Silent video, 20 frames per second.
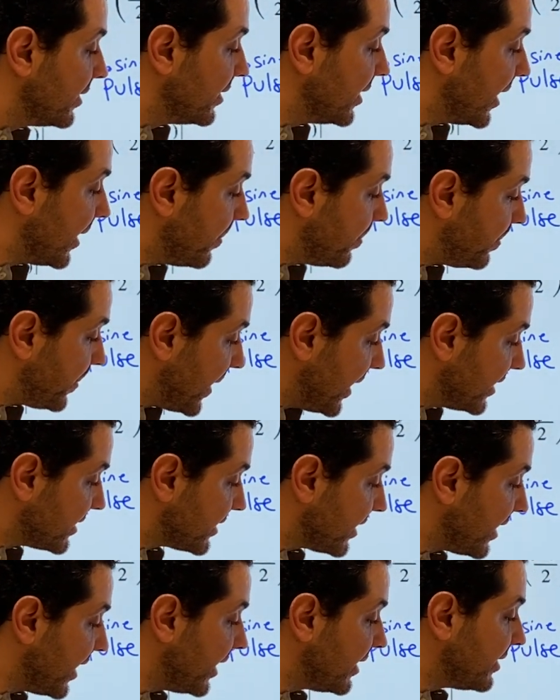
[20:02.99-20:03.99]
The
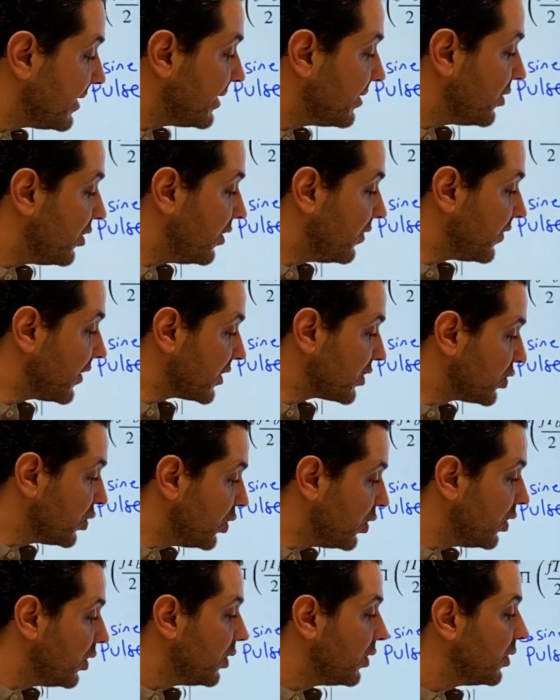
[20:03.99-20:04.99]
pulse rate over
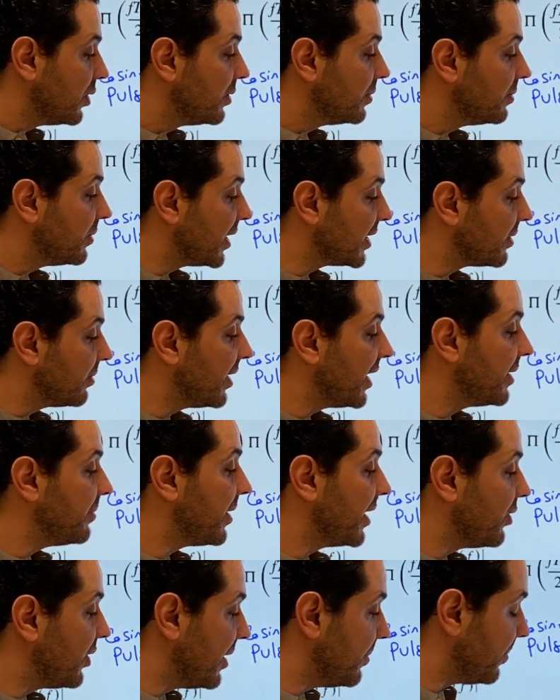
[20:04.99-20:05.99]
2 multiplied
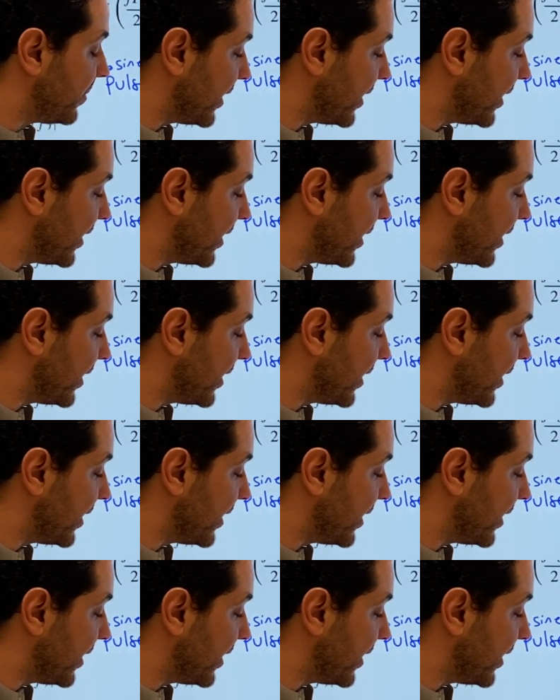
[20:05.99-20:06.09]
by 1